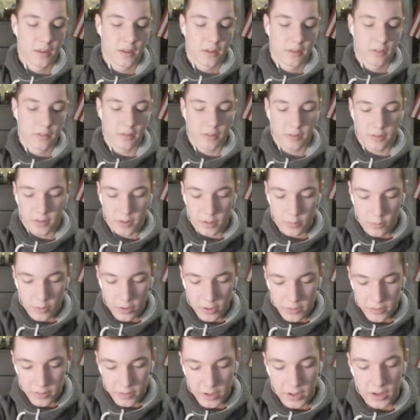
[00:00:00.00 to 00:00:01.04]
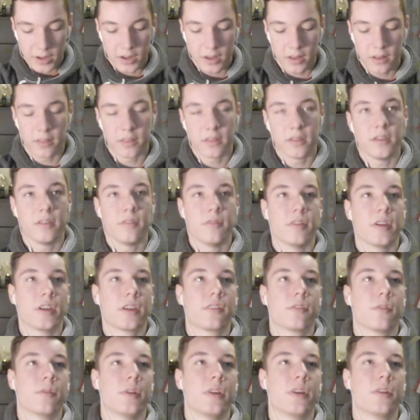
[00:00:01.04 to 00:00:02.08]
So let's see. What's in the
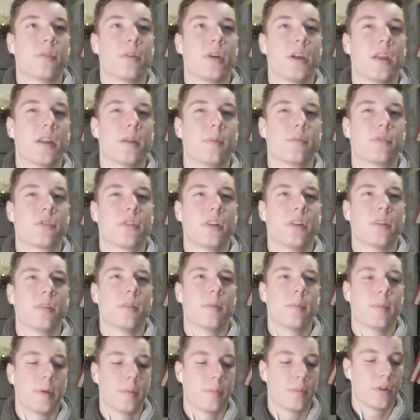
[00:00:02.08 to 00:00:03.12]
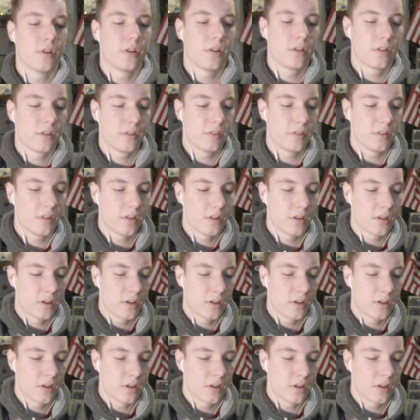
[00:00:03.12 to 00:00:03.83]
victory crate? I'm trying to remember. Is it